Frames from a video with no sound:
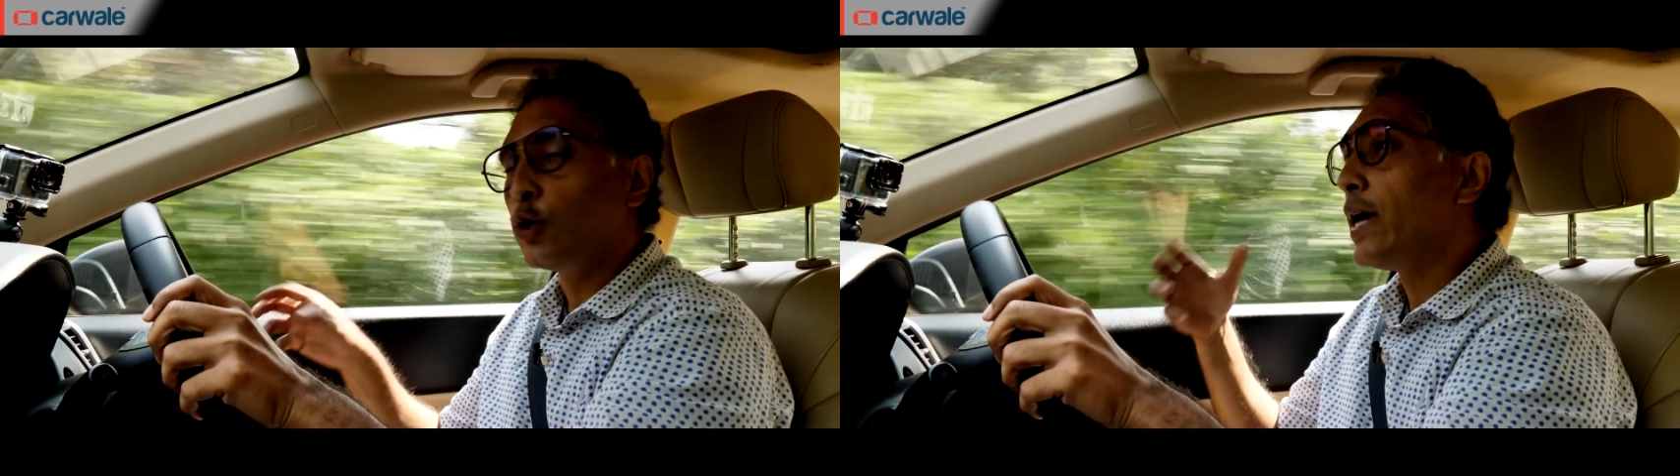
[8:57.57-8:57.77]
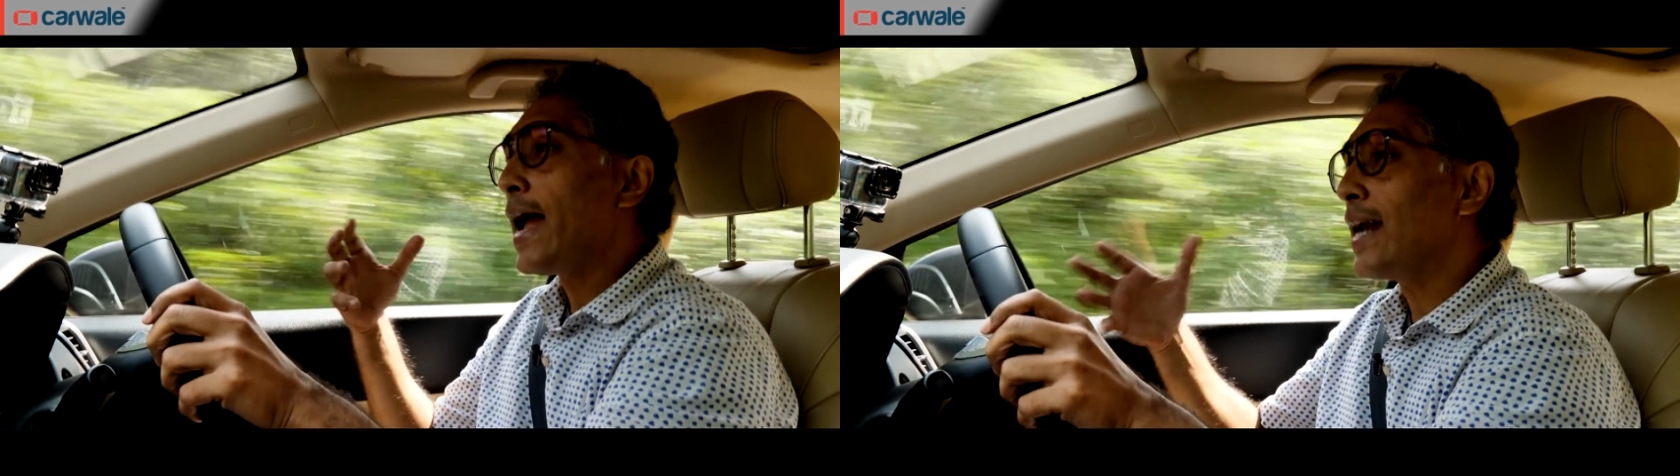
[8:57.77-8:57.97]

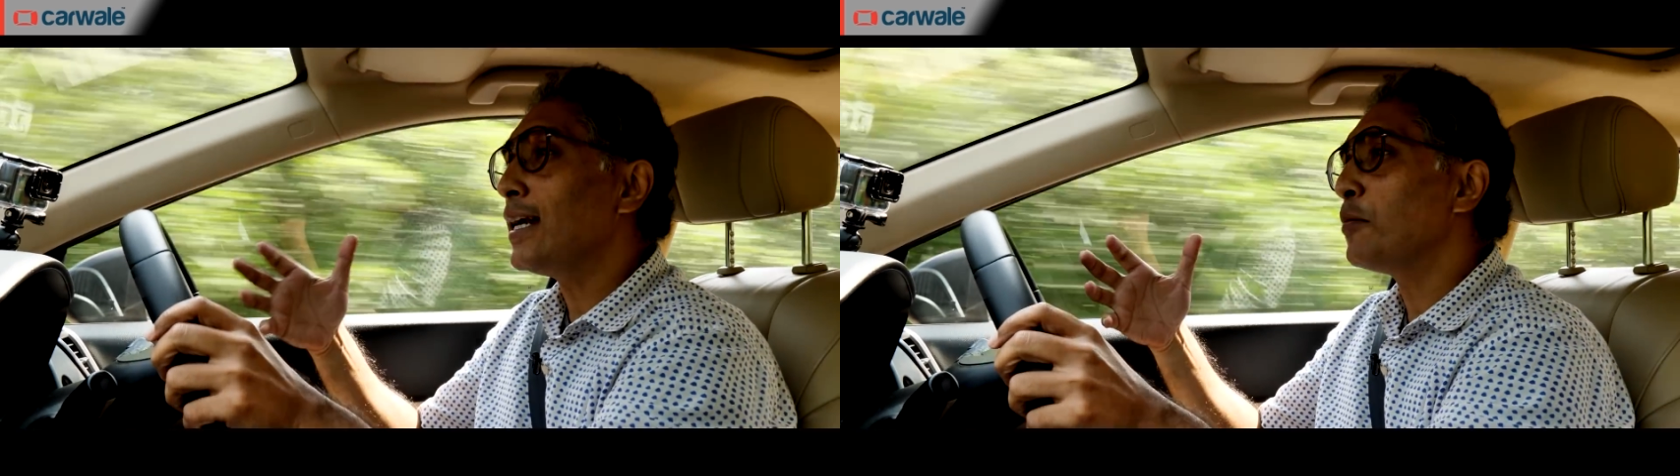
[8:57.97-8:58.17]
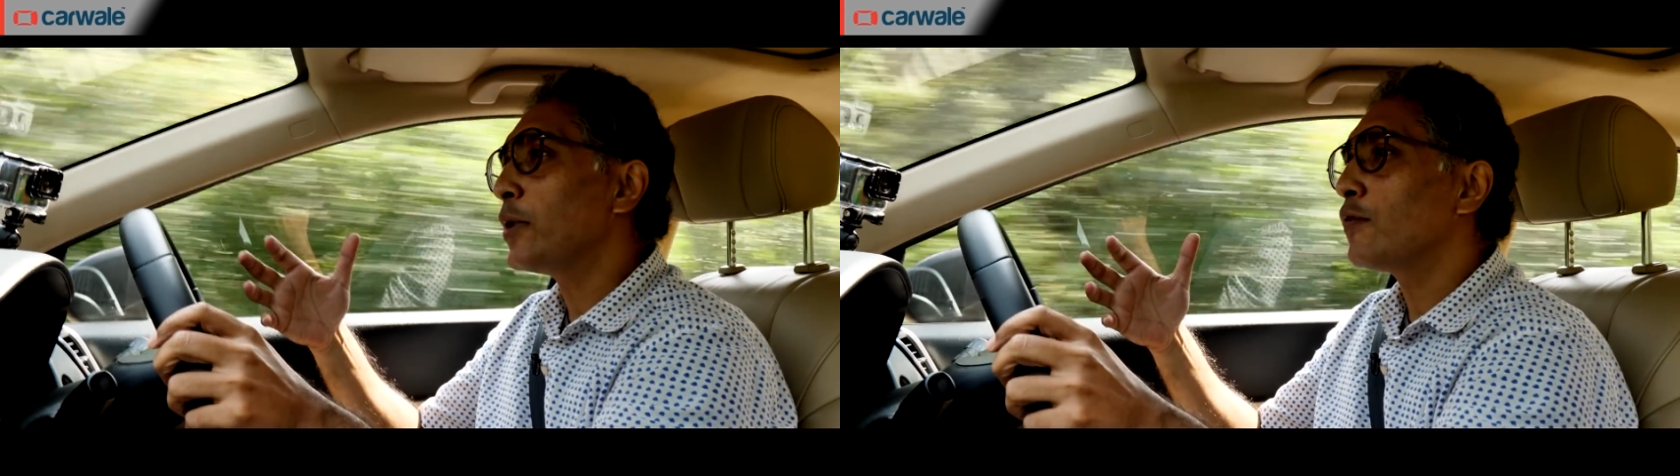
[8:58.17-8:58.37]
the
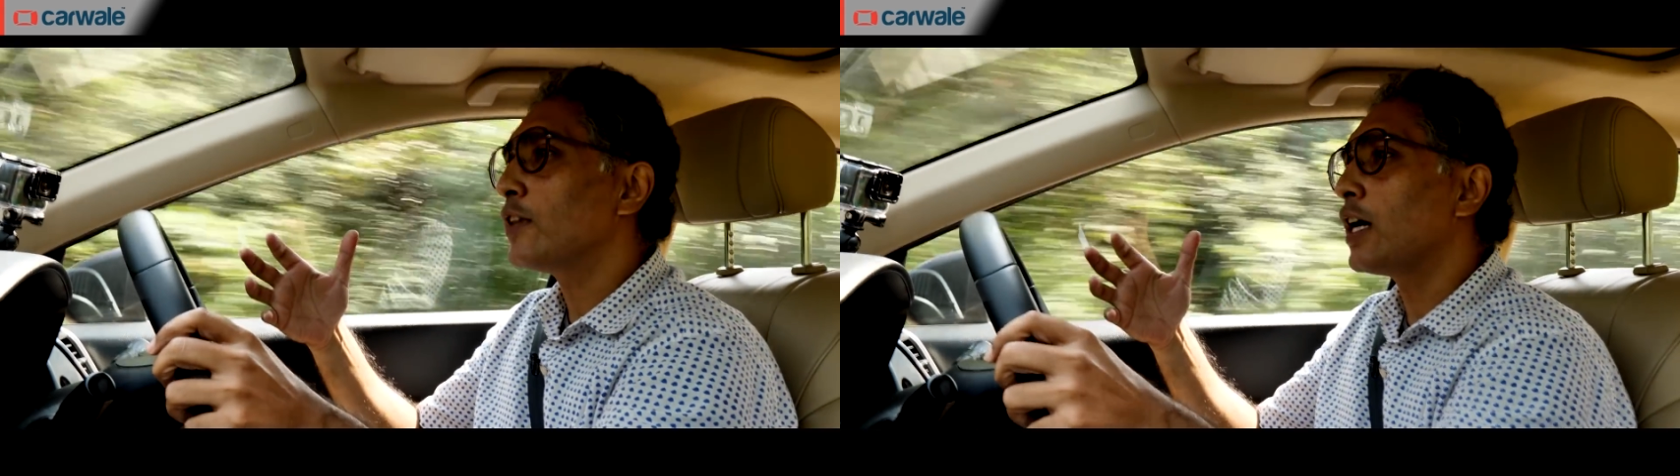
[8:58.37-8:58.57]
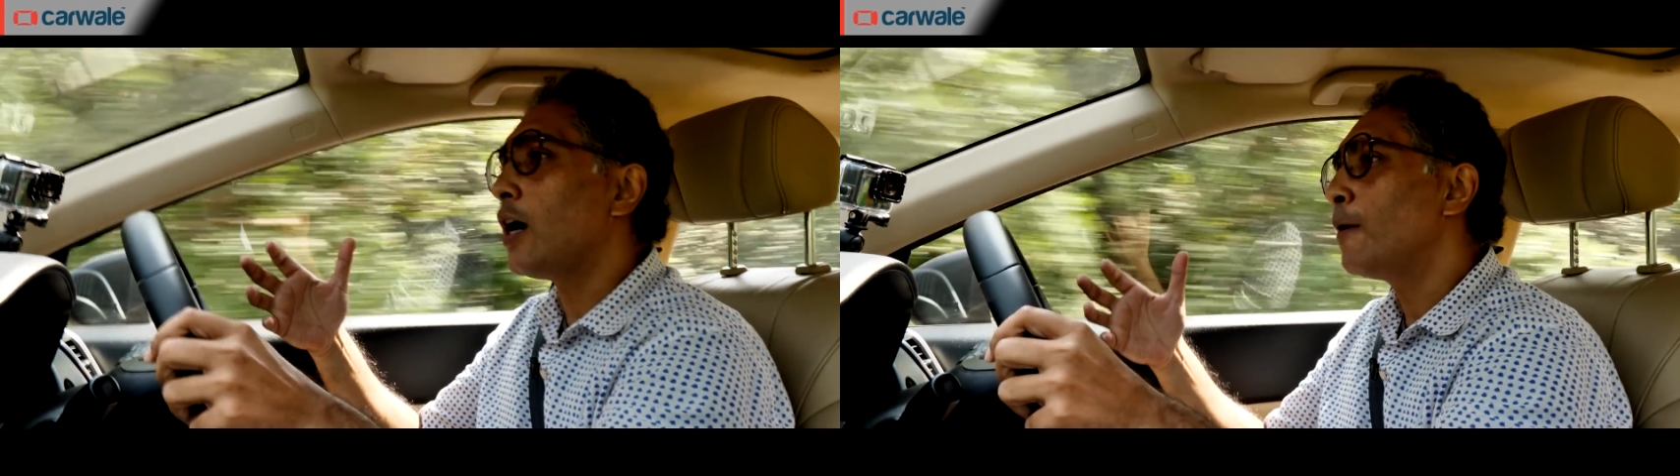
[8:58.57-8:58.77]
handling bit of the
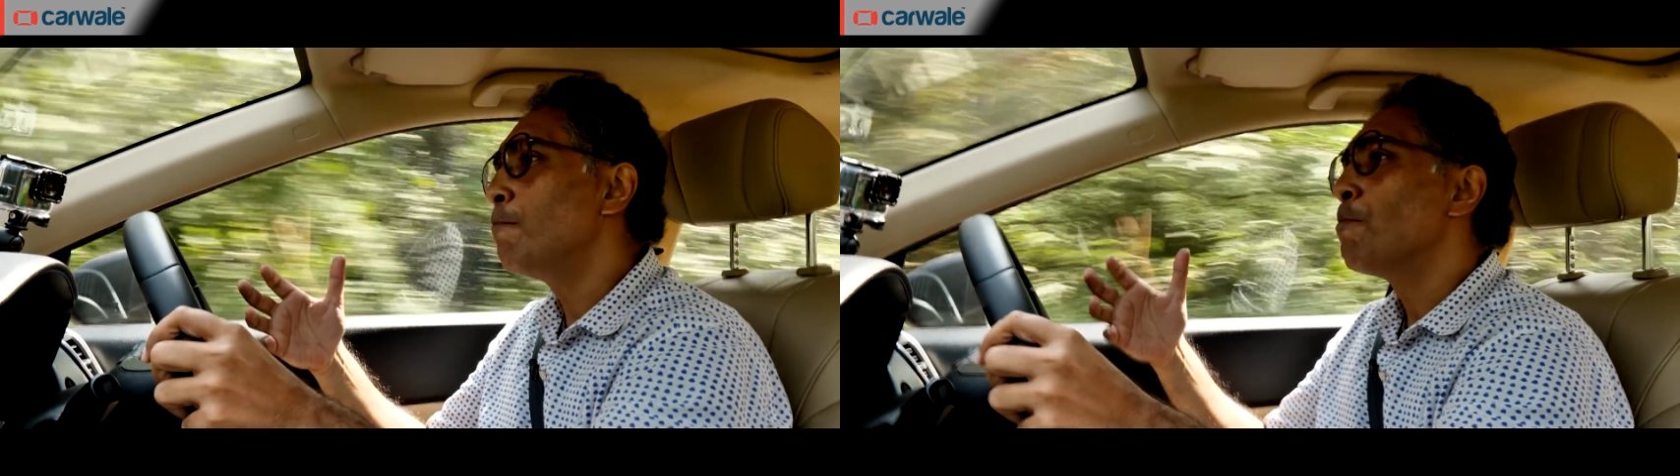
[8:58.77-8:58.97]
car,